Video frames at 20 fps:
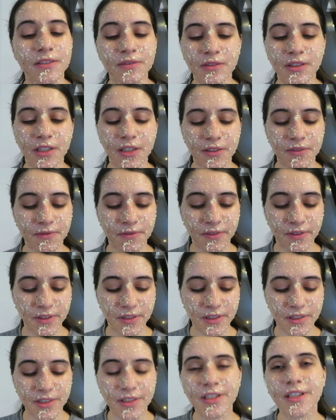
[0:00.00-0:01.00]
of love
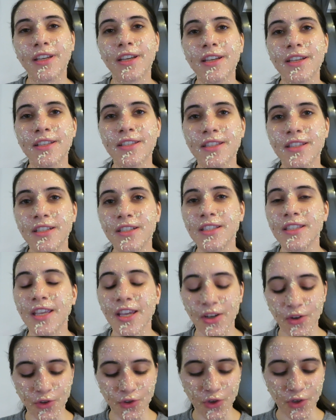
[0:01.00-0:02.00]
as the
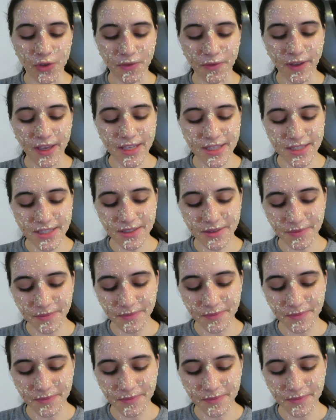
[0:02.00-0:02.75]
skin on your face.